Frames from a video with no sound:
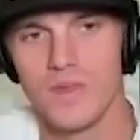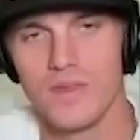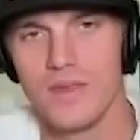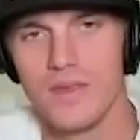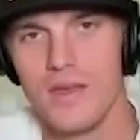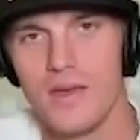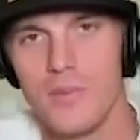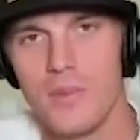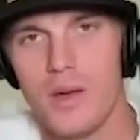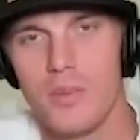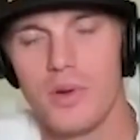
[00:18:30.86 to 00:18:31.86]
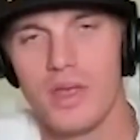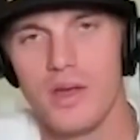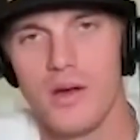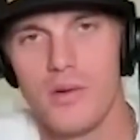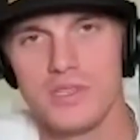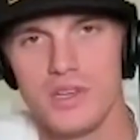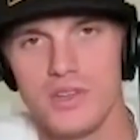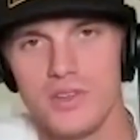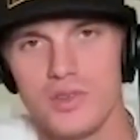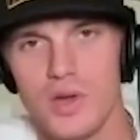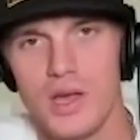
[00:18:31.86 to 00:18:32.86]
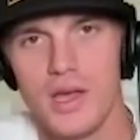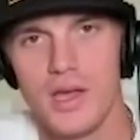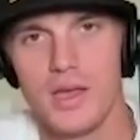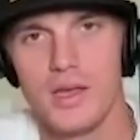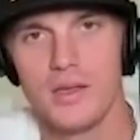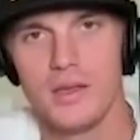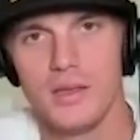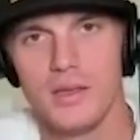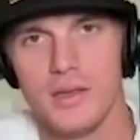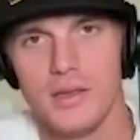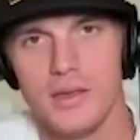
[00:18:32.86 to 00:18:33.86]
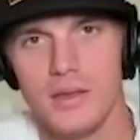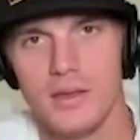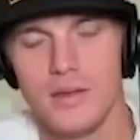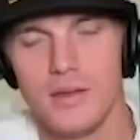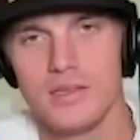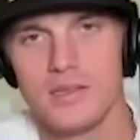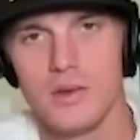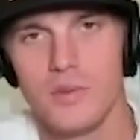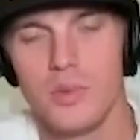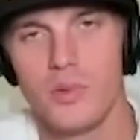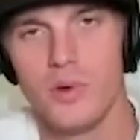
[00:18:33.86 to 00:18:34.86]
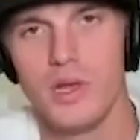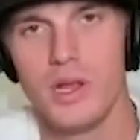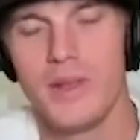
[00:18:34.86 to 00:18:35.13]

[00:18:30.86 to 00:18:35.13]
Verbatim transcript: Um, I'm probably always going to try at some point.